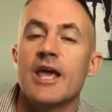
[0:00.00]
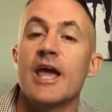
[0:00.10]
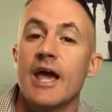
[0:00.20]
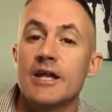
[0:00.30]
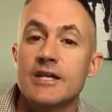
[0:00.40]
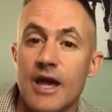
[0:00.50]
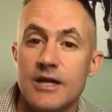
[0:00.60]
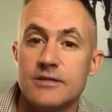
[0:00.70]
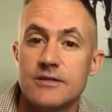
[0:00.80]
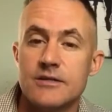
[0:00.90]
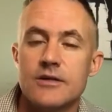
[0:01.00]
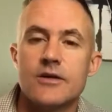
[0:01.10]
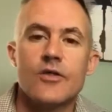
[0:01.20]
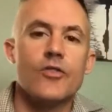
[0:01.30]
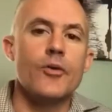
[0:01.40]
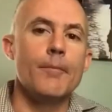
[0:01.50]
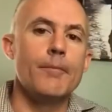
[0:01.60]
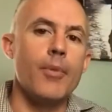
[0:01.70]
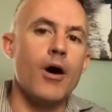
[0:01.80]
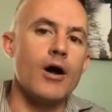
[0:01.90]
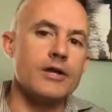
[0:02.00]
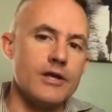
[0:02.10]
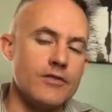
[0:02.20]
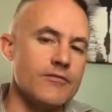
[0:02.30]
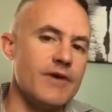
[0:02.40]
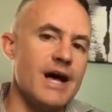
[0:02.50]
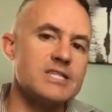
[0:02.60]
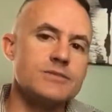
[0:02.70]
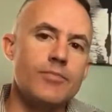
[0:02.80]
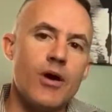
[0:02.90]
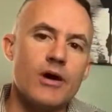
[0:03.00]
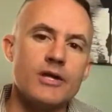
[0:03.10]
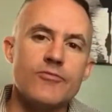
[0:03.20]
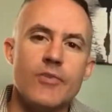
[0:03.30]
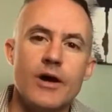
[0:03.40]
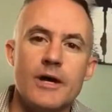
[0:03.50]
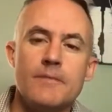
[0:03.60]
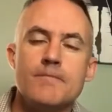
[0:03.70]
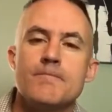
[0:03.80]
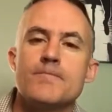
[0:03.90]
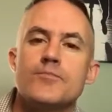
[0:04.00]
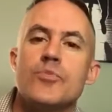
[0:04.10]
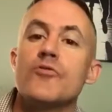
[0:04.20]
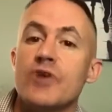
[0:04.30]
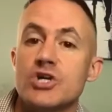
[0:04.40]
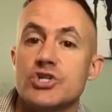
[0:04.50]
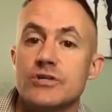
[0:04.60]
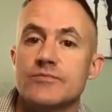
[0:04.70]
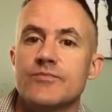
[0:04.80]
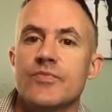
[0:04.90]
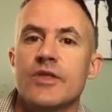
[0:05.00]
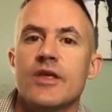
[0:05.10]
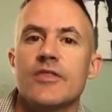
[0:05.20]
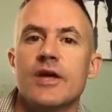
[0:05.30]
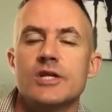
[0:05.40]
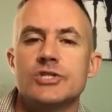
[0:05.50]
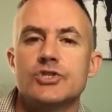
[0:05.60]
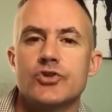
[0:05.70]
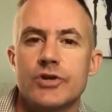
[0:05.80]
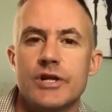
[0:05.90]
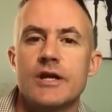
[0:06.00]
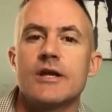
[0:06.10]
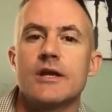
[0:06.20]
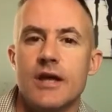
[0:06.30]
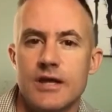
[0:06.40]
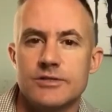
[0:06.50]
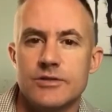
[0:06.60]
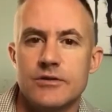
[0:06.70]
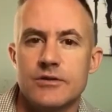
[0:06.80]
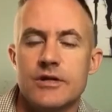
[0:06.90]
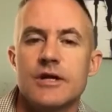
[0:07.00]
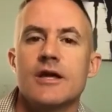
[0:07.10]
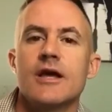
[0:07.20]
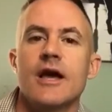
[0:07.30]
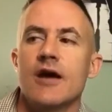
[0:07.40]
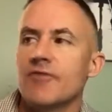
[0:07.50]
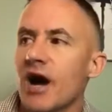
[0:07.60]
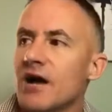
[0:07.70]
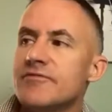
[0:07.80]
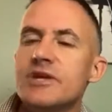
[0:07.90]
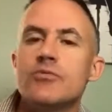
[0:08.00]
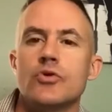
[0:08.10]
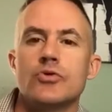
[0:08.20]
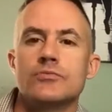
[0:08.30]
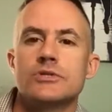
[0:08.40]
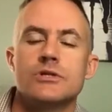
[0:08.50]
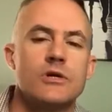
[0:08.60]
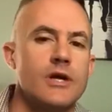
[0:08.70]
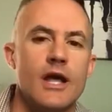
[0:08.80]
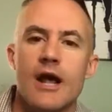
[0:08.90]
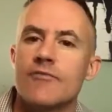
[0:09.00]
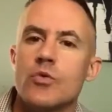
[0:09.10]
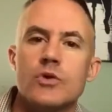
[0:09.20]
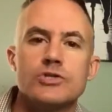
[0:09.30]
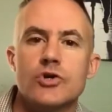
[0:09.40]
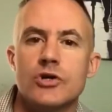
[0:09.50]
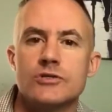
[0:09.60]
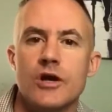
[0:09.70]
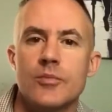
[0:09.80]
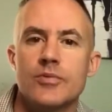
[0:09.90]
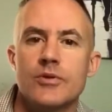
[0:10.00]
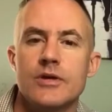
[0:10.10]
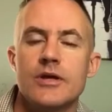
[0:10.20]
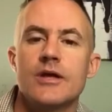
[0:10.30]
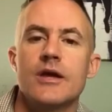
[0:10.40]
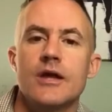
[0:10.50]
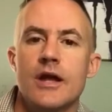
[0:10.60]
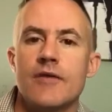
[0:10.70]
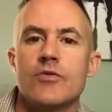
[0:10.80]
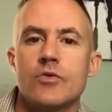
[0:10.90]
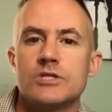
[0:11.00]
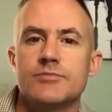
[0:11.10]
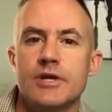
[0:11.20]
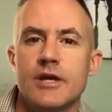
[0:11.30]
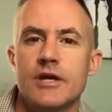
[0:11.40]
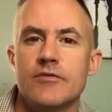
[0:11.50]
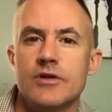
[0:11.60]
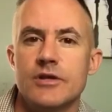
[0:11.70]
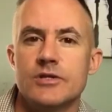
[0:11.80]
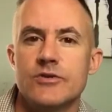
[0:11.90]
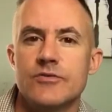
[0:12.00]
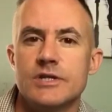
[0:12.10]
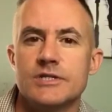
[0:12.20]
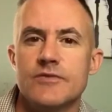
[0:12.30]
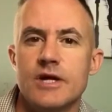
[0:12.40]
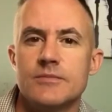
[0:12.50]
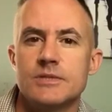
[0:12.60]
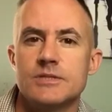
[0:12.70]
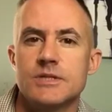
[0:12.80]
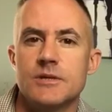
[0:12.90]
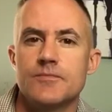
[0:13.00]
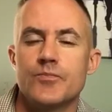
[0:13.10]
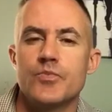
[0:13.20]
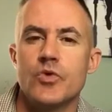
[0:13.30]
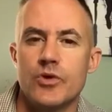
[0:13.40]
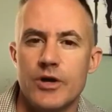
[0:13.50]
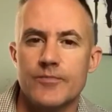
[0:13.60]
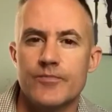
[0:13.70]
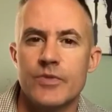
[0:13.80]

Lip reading: And yet, the vast body of my profession that is treating cancer have IV rooms, everyone's hooked up, and everyone's being given intravenous vitamin C. Okay?